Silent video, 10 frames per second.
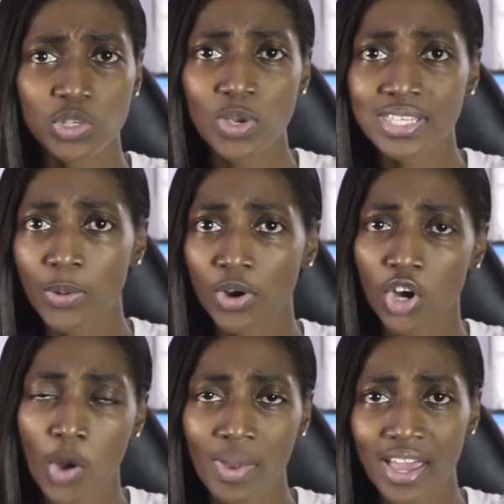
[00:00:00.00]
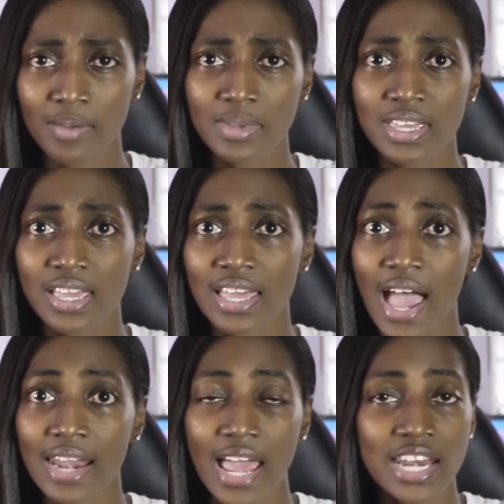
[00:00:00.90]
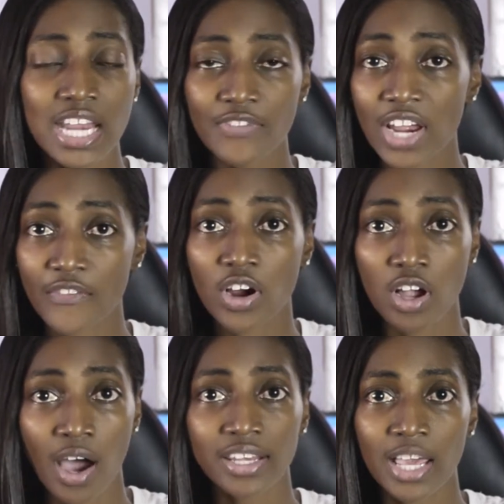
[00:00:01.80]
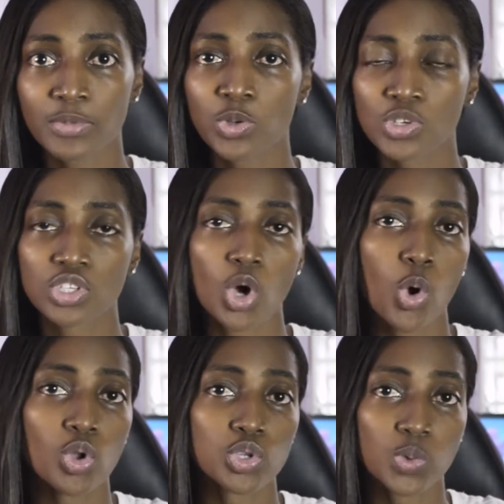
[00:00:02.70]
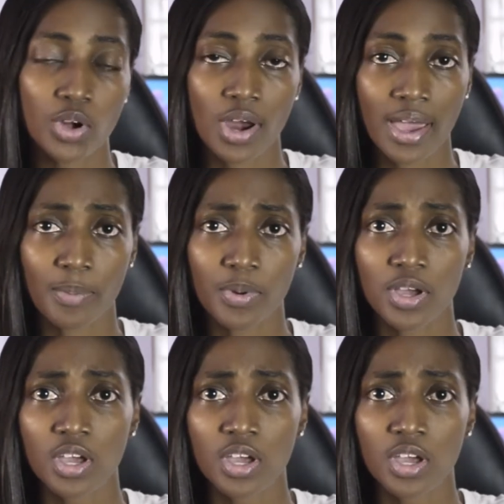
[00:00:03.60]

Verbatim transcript: tweets that were coming at me and I never ever got them using the old Twitter app.